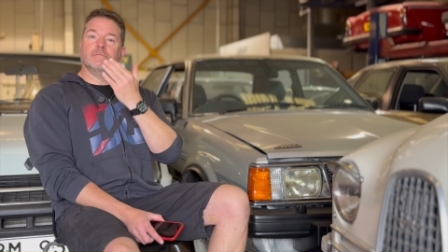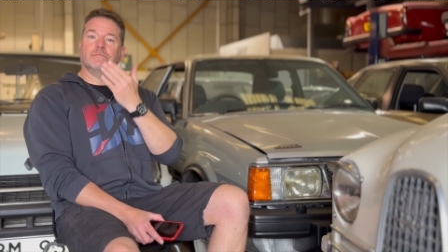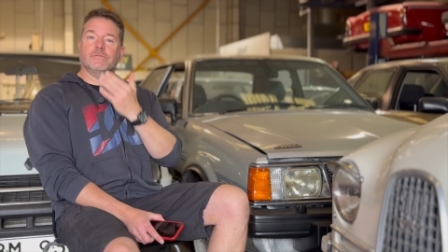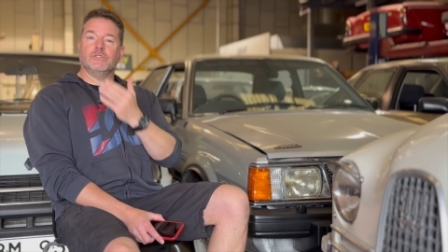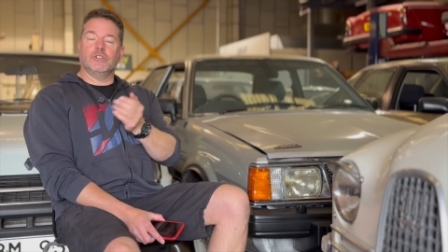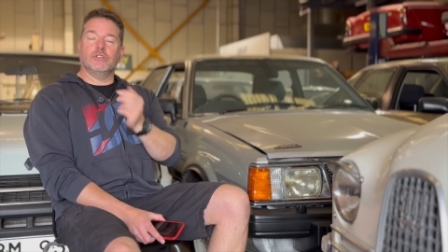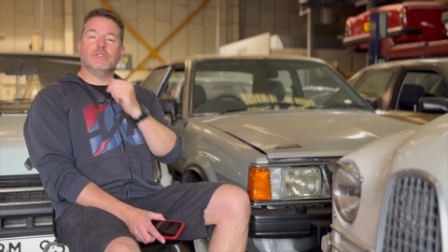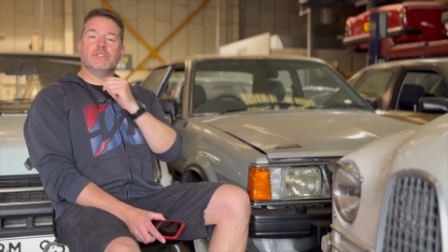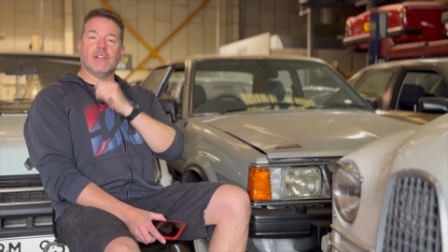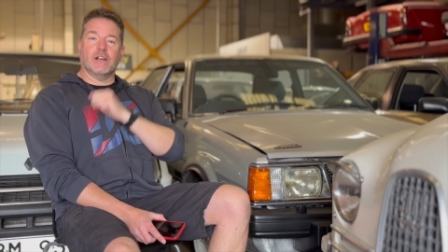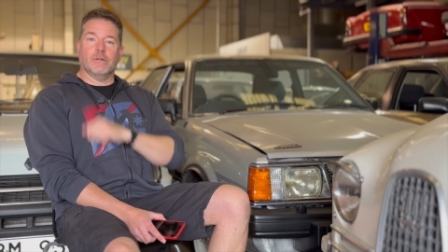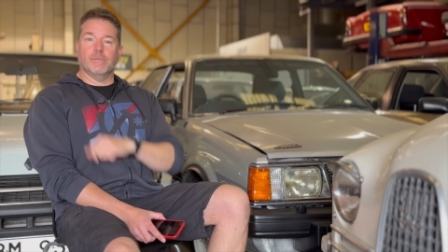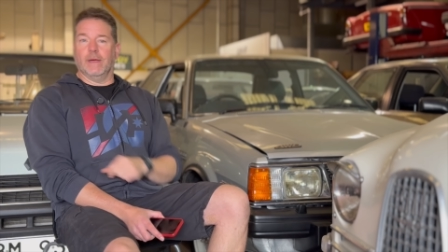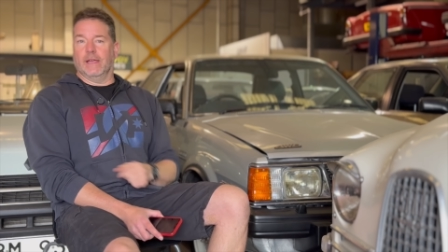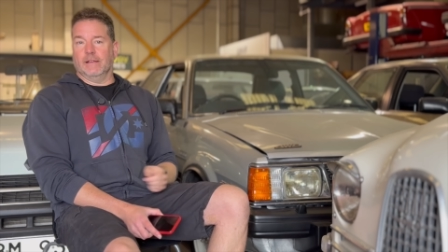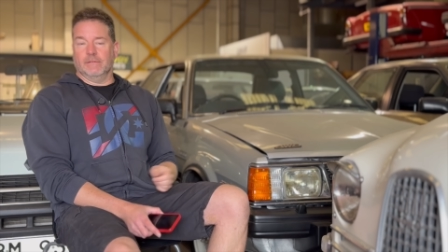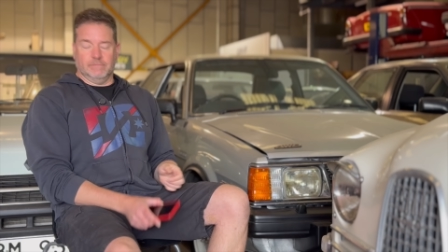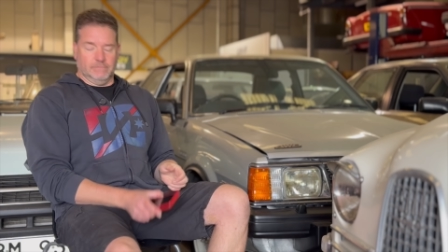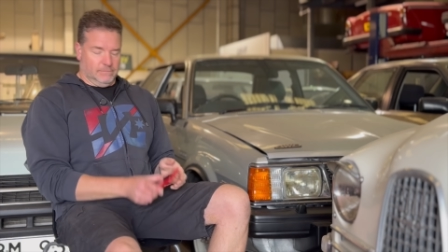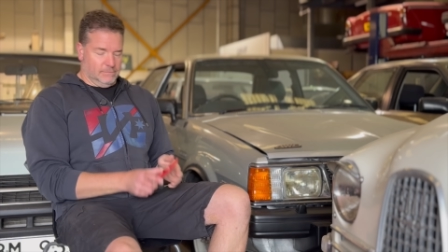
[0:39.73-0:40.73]
You tell
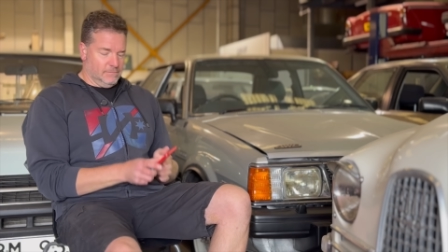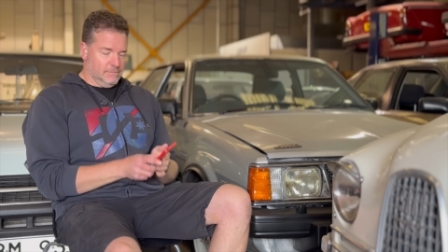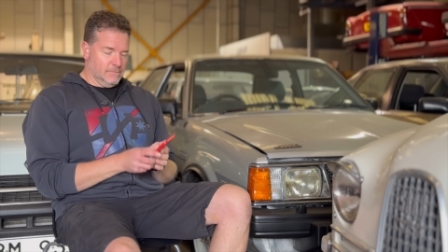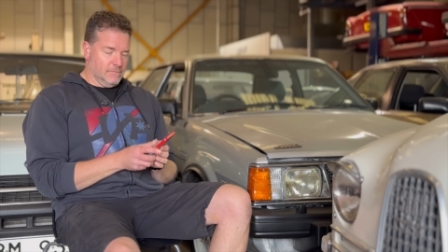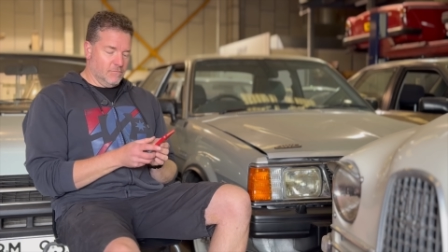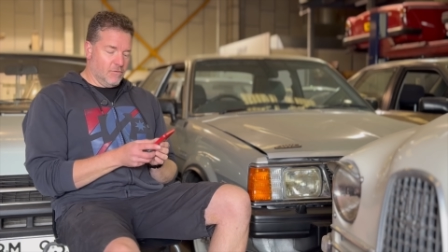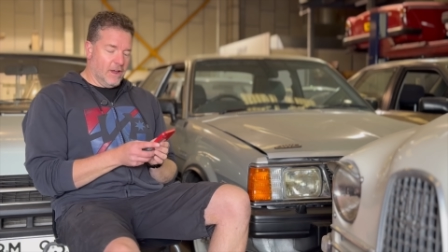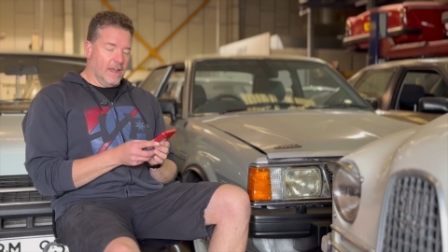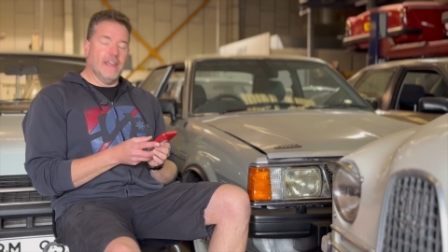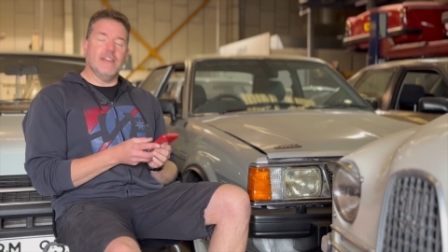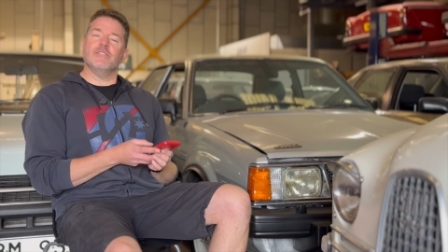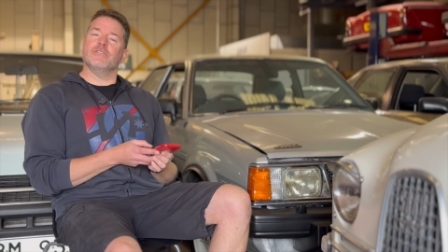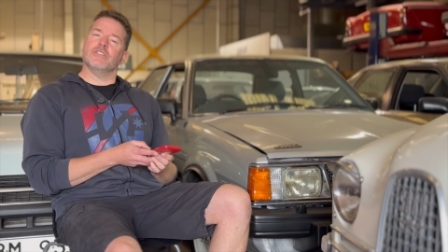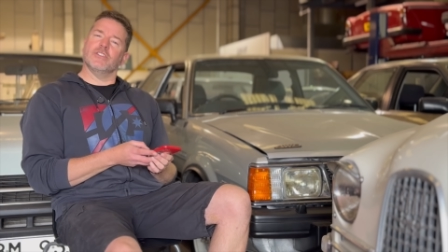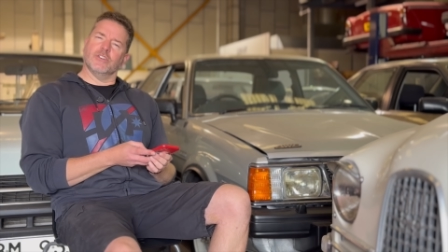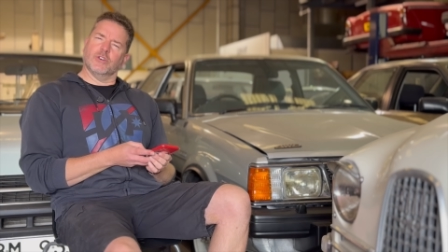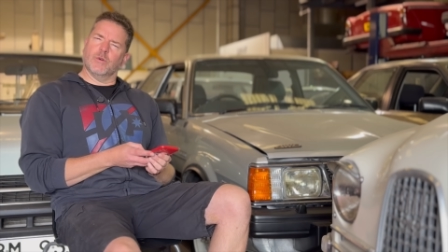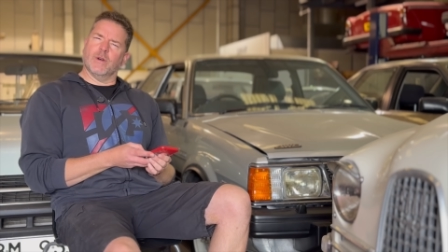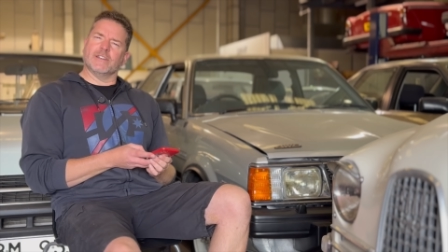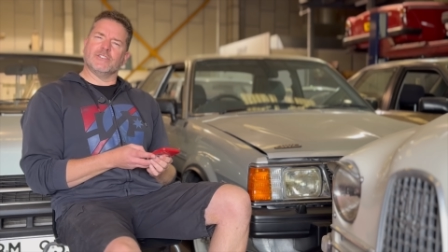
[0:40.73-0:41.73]
me. Right, into
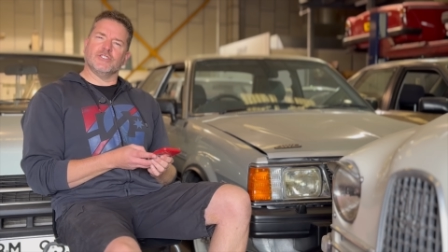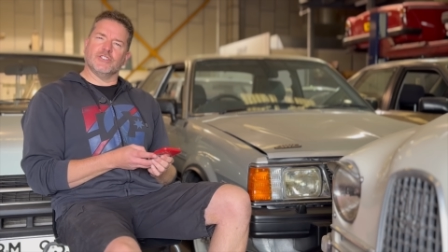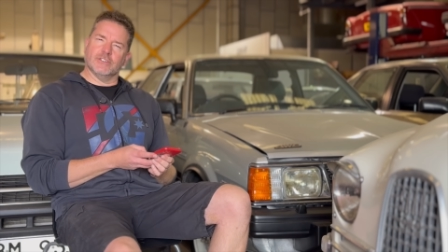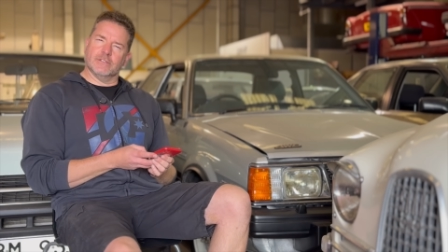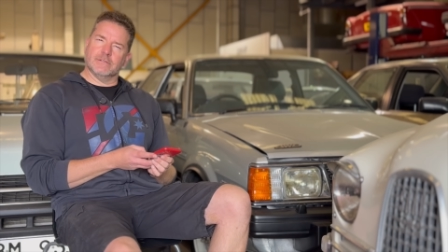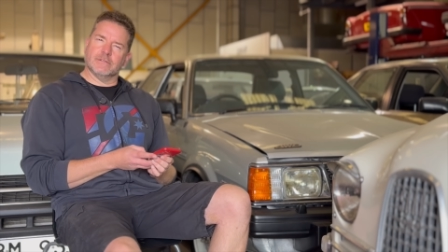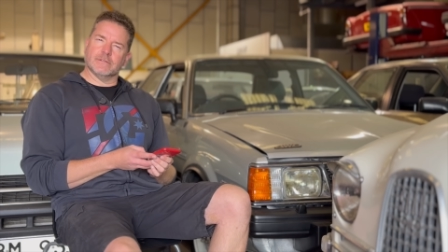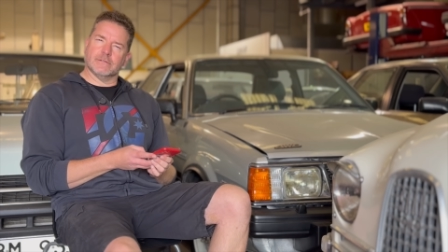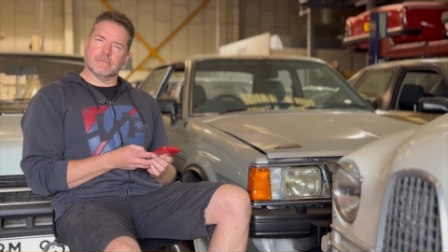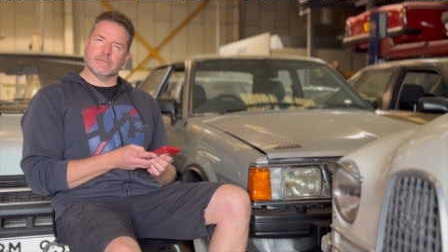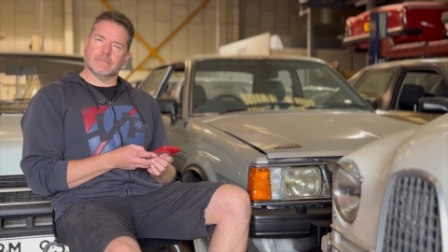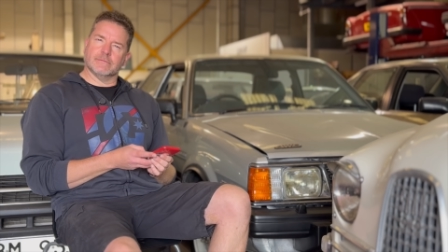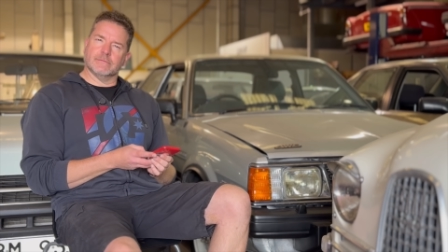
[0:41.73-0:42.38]
the questions.